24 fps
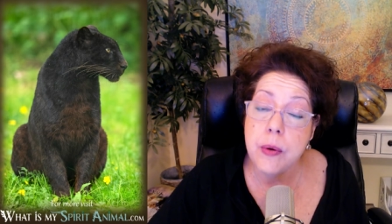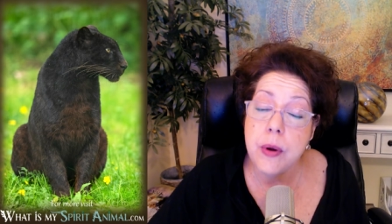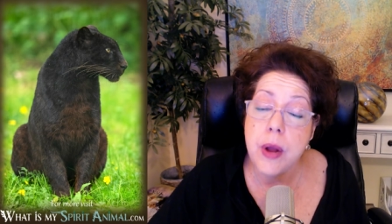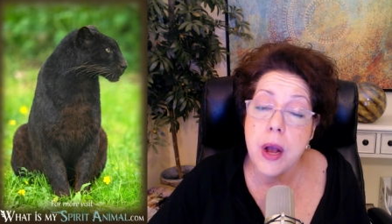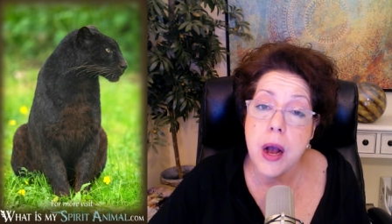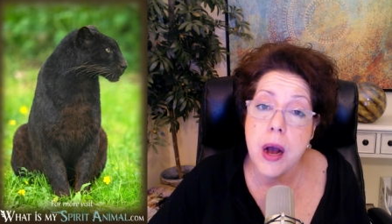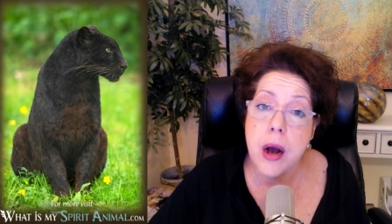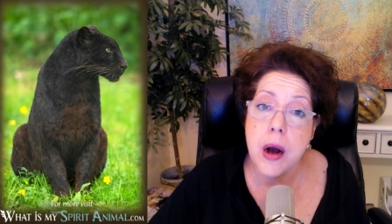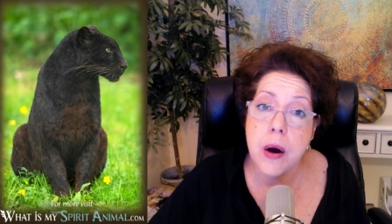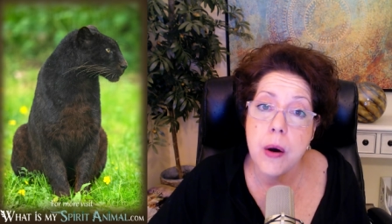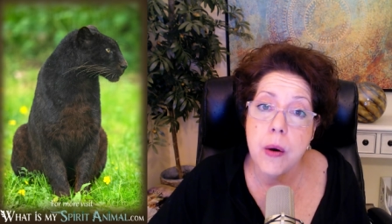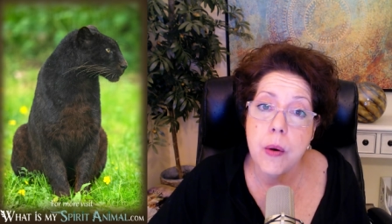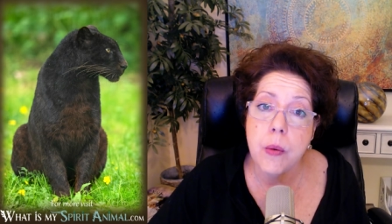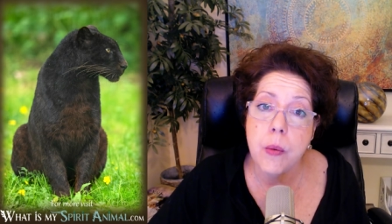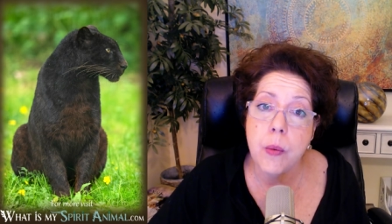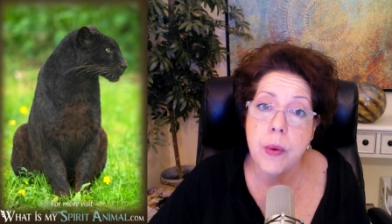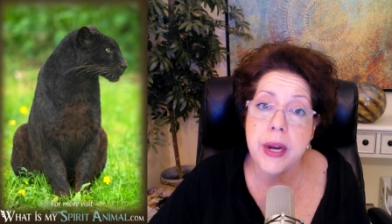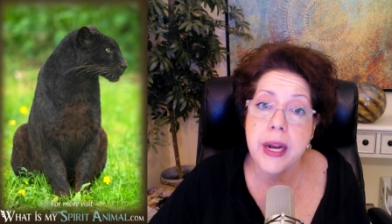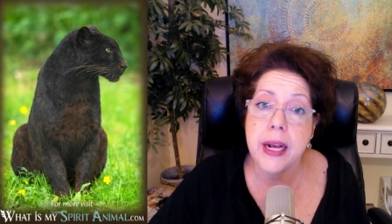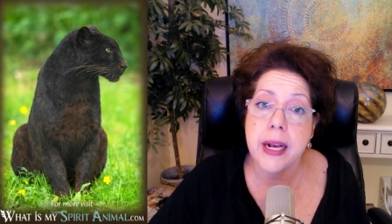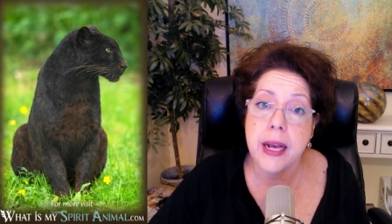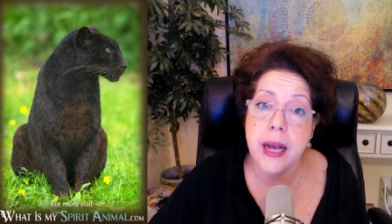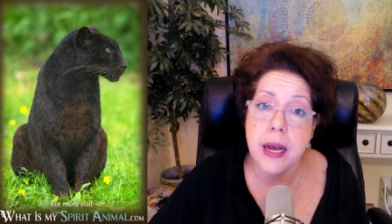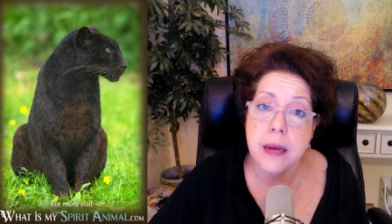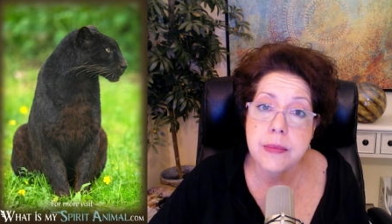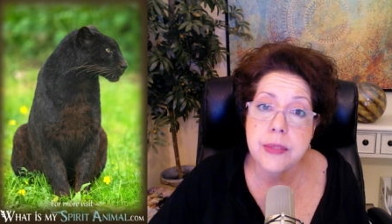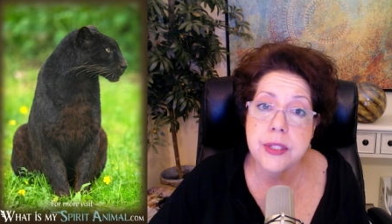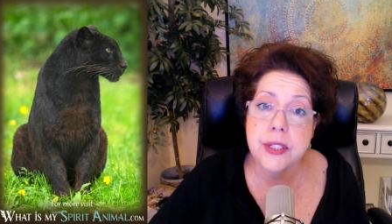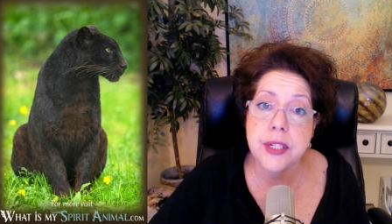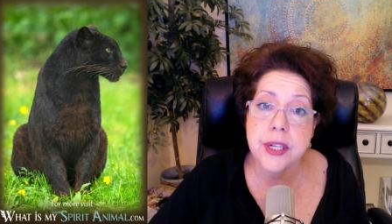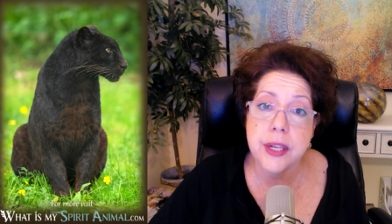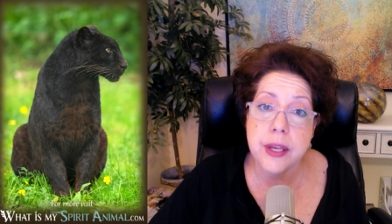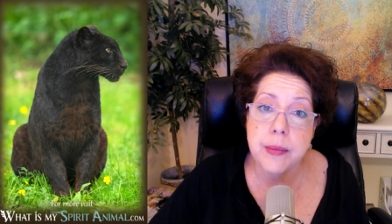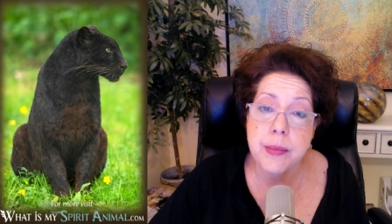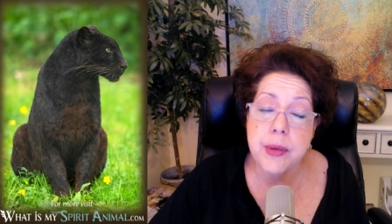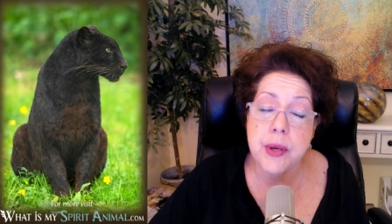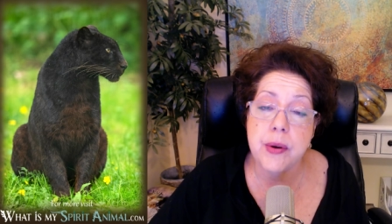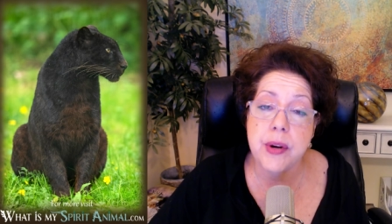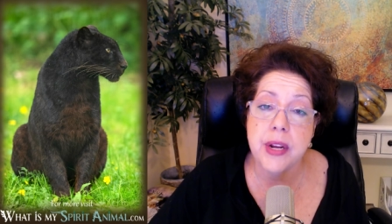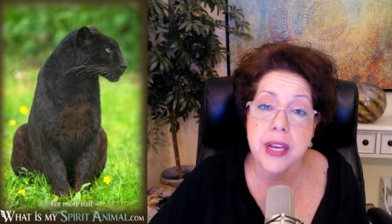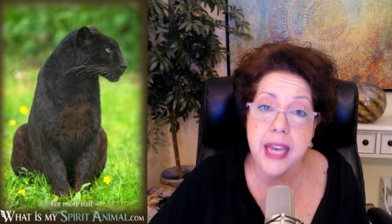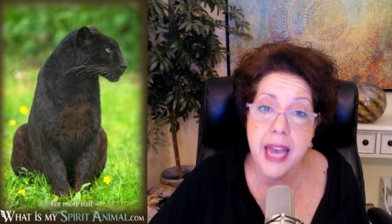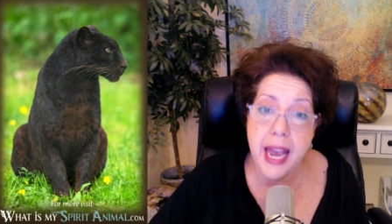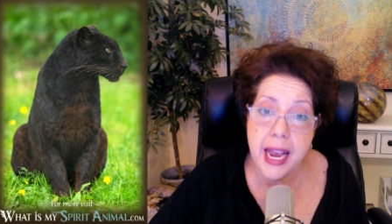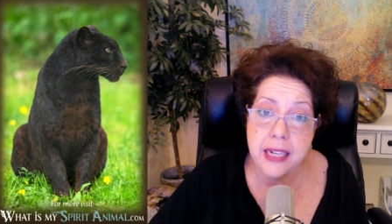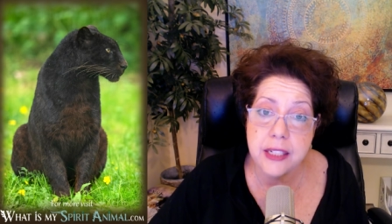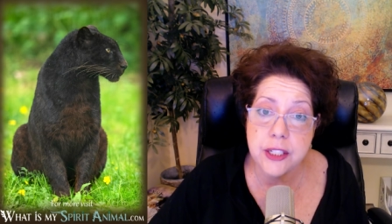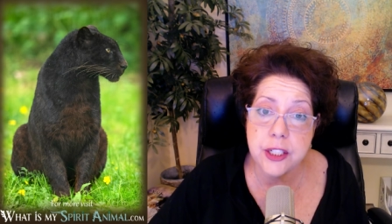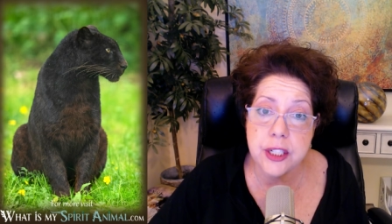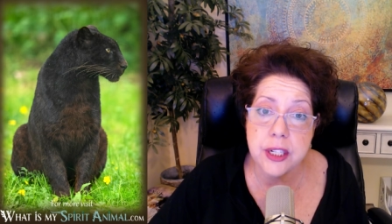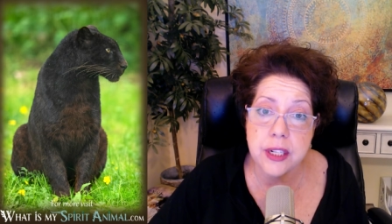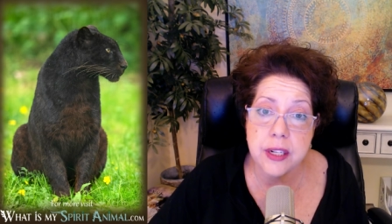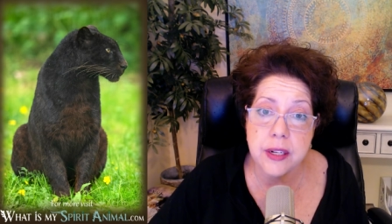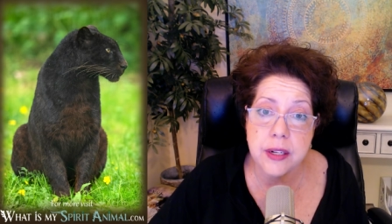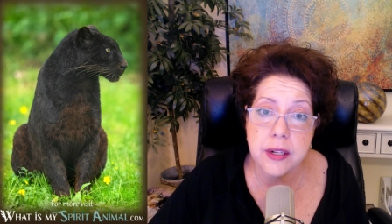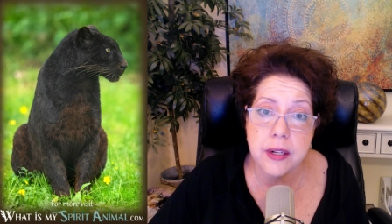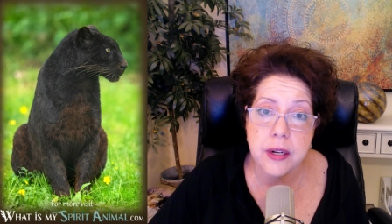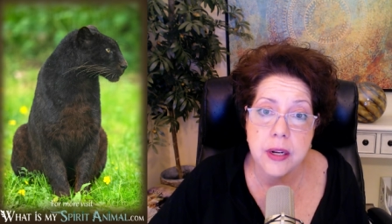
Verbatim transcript: know, when it comes to communication,